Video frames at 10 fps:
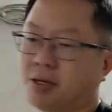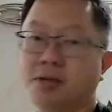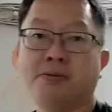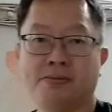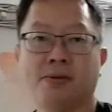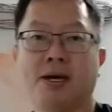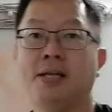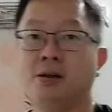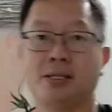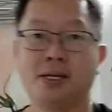cube
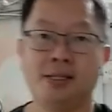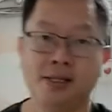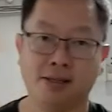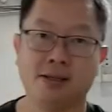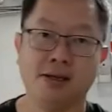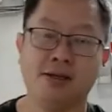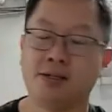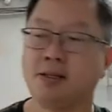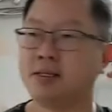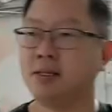and not 13.
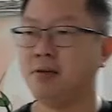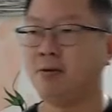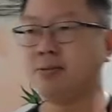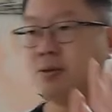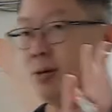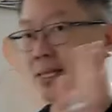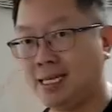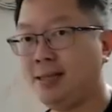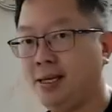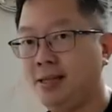So there's a difference between
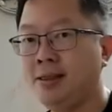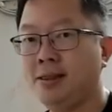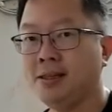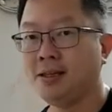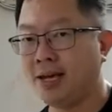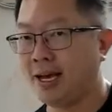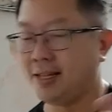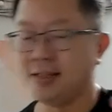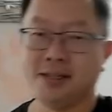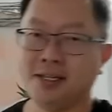13
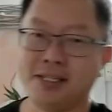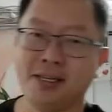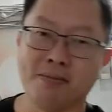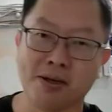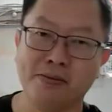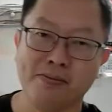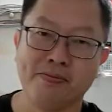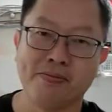and 13 cm cube.